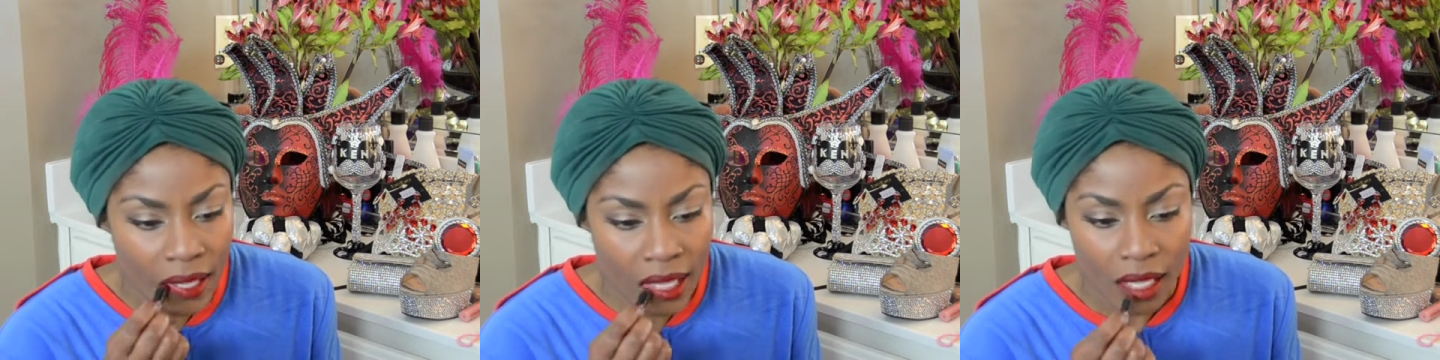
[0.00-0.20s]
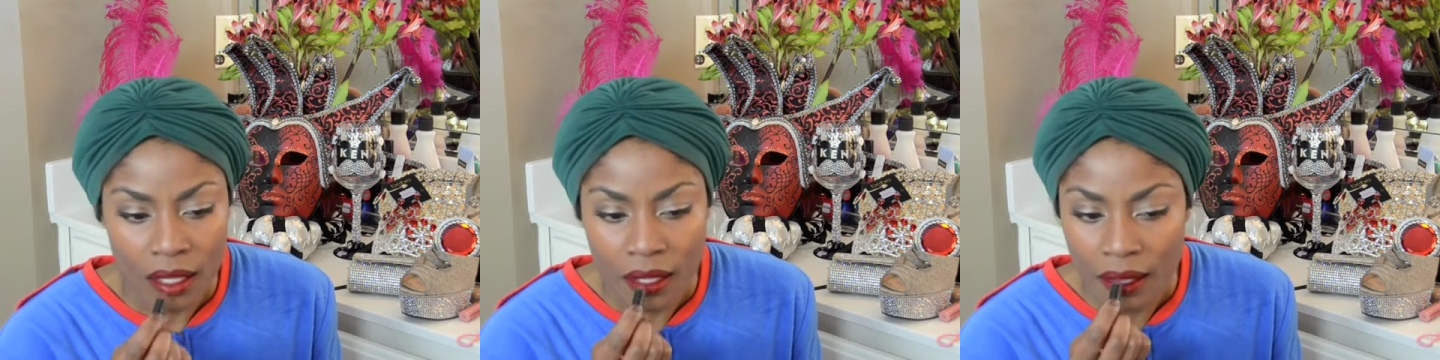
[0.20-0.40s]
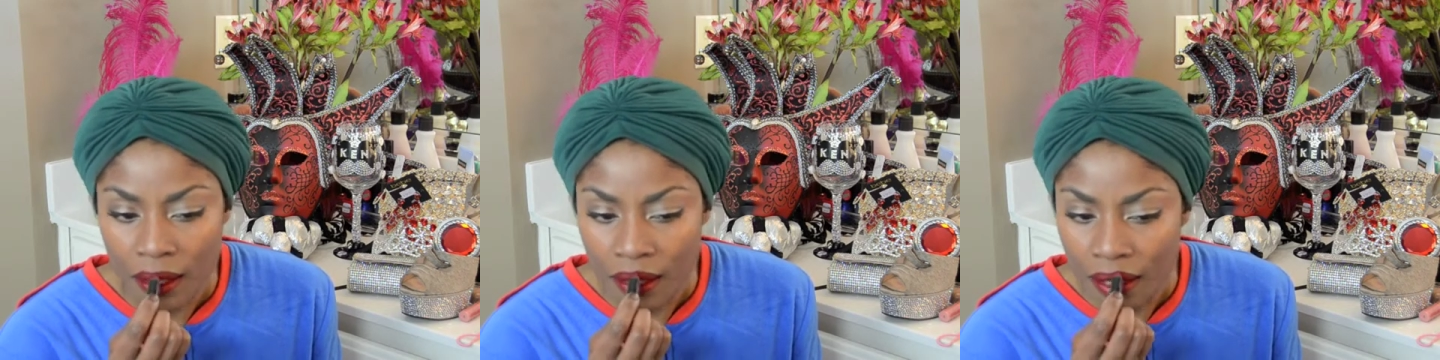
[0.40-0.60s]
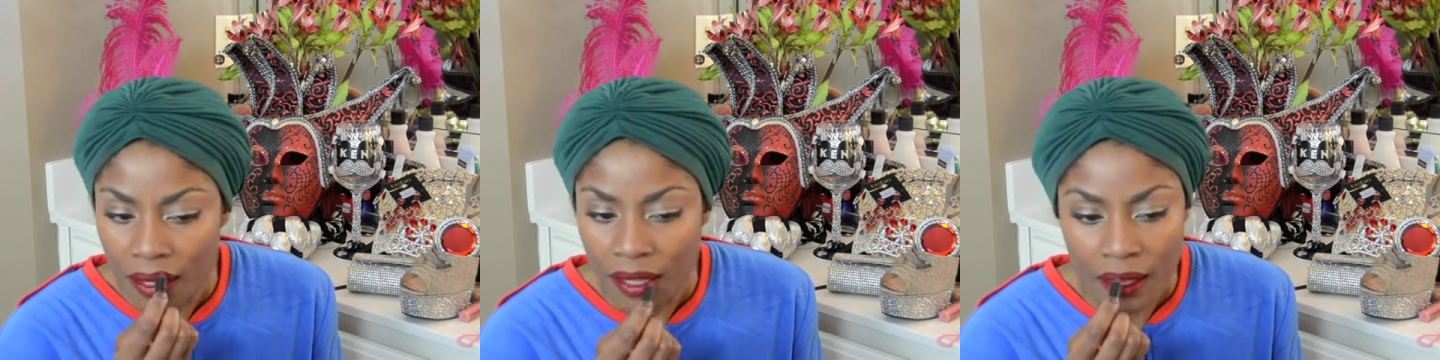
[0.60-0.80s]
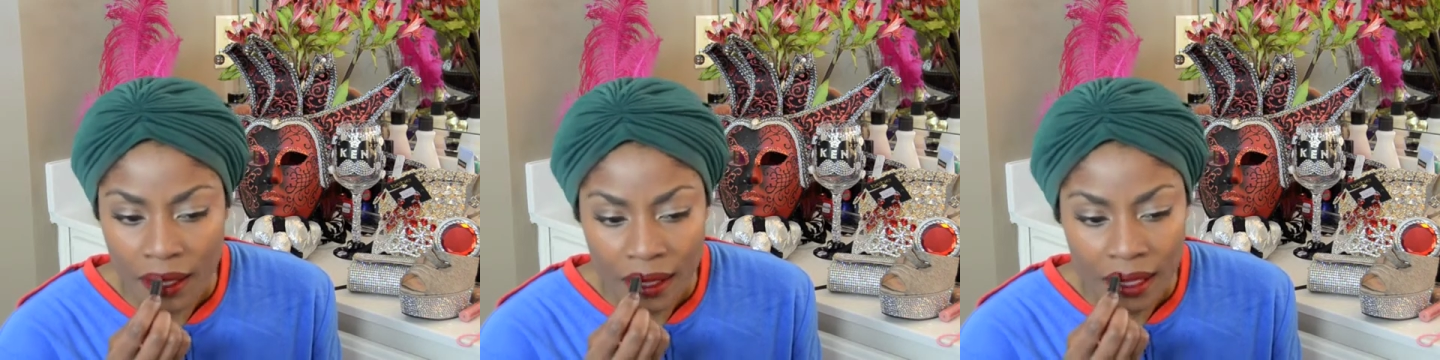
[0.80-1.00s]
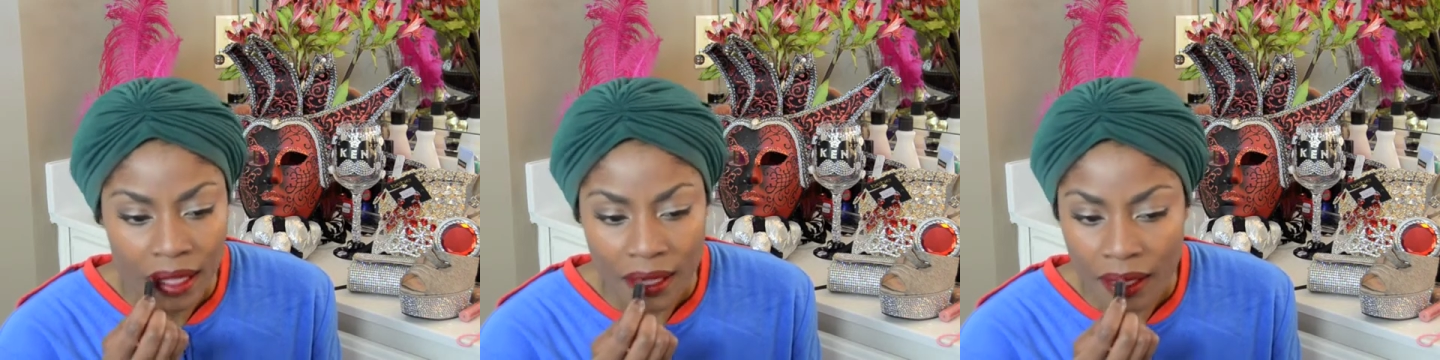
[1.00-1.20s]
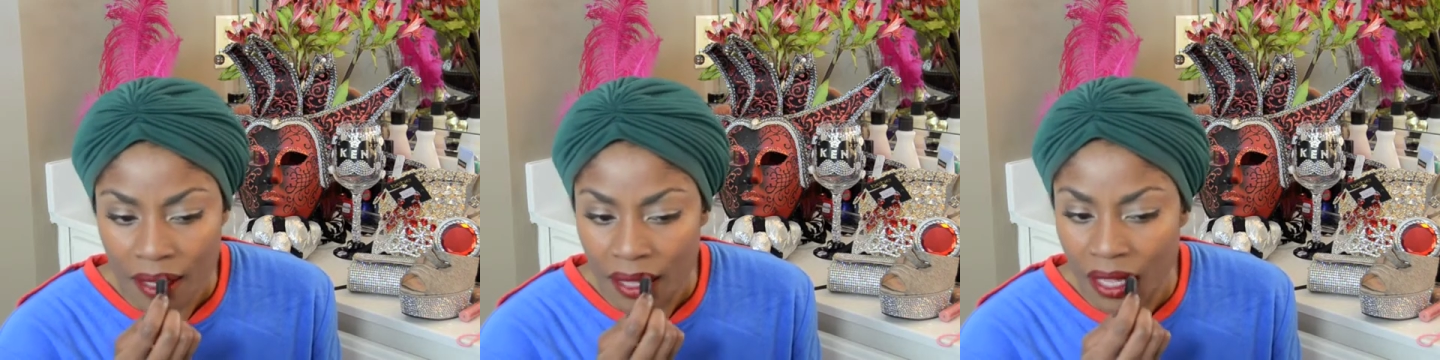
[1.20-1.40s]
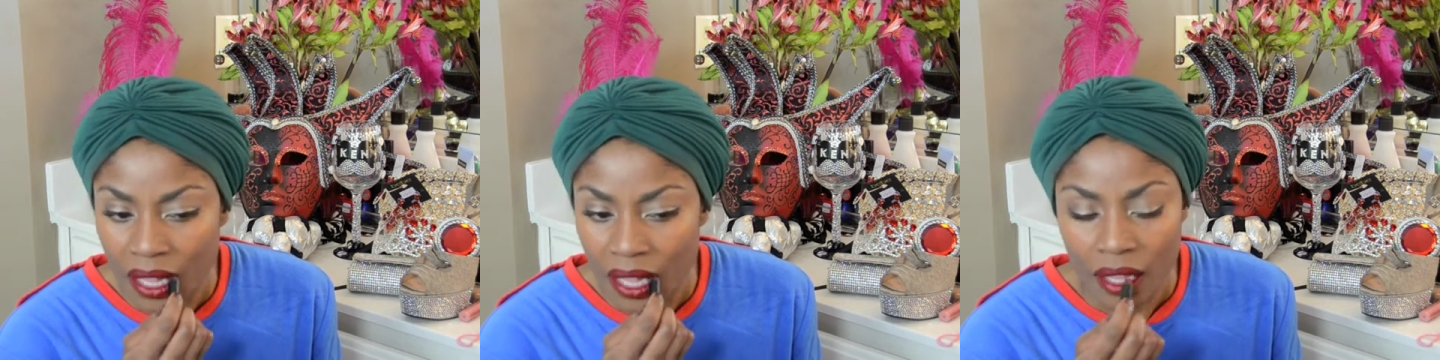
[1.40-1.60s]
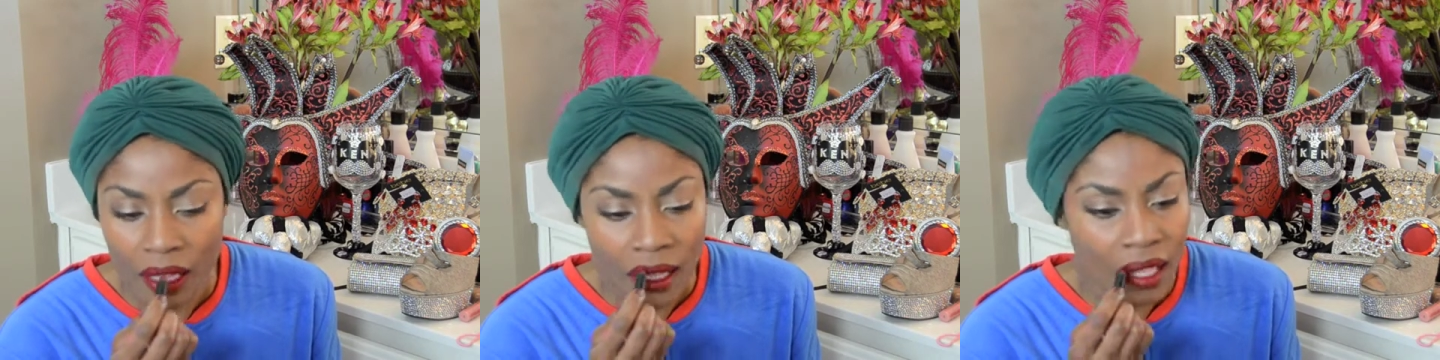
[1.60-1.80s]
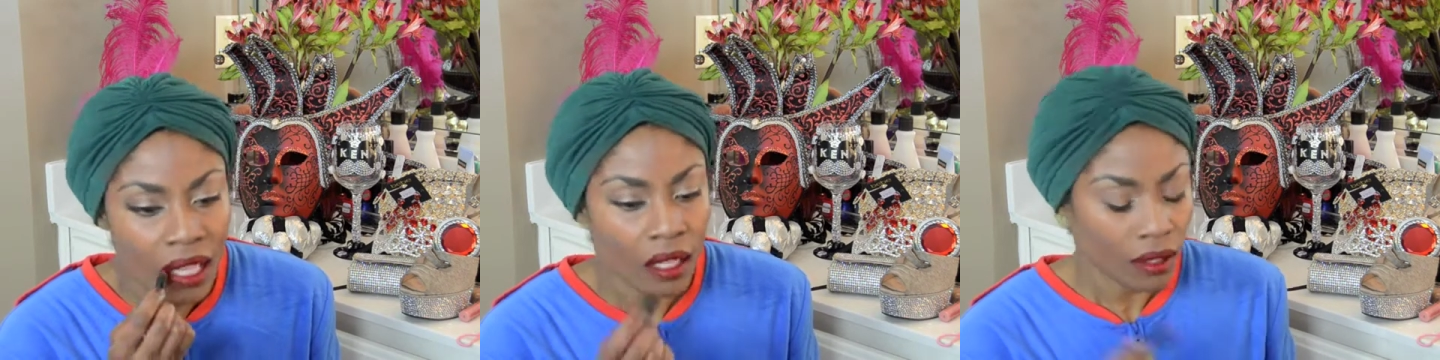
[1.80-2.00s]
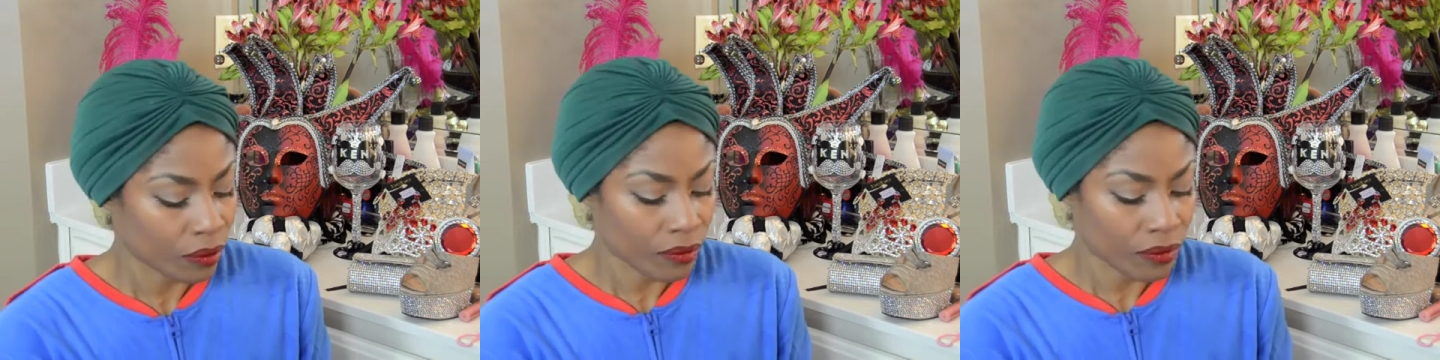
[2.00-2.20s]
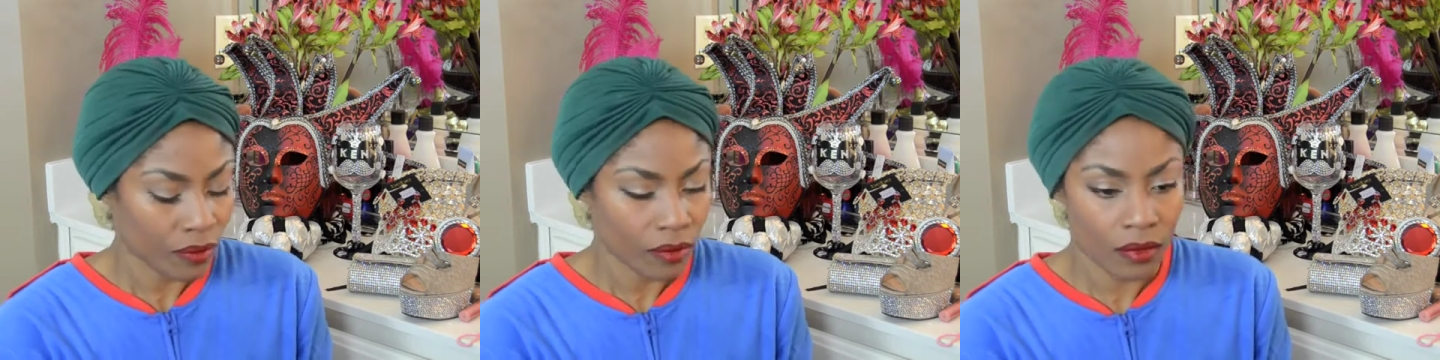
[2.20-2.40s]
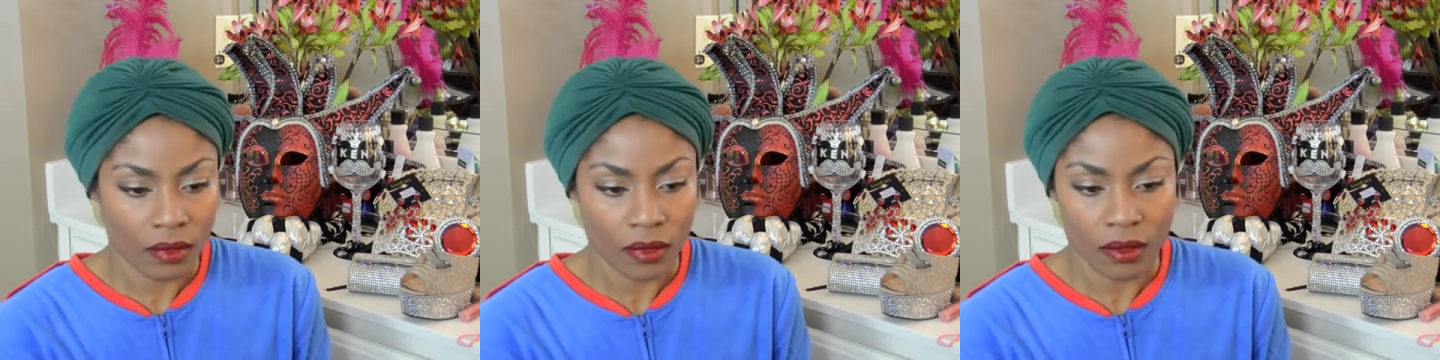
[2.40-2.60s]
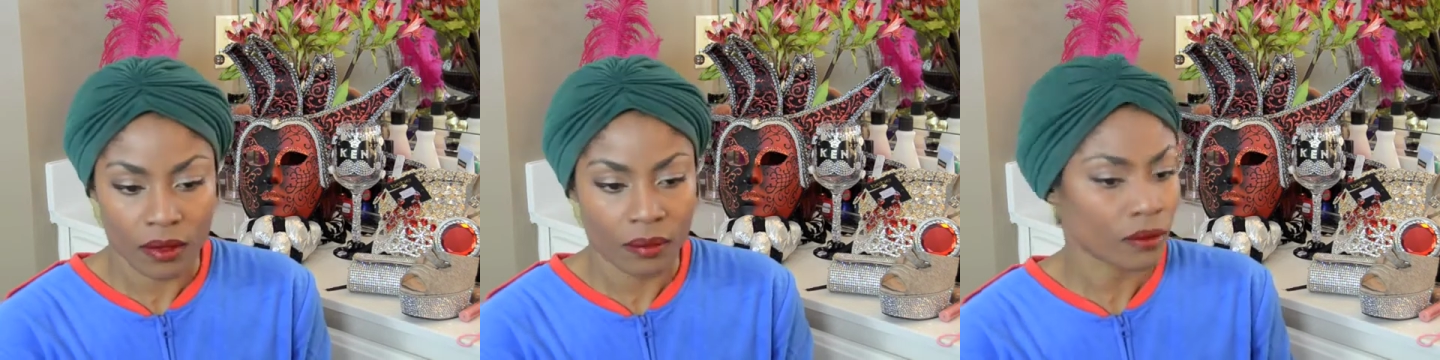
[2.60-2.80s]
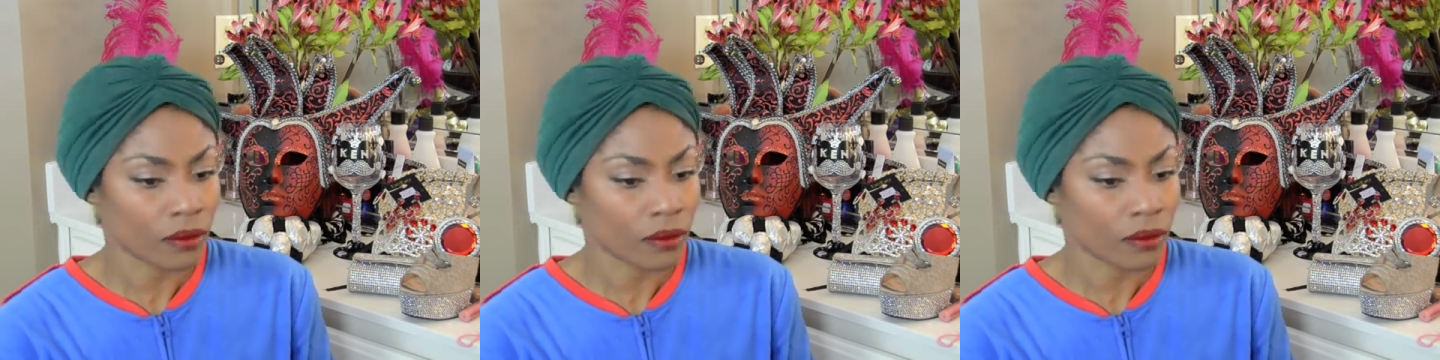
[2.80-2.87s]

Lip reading: I like my lips too, so I kind of try to have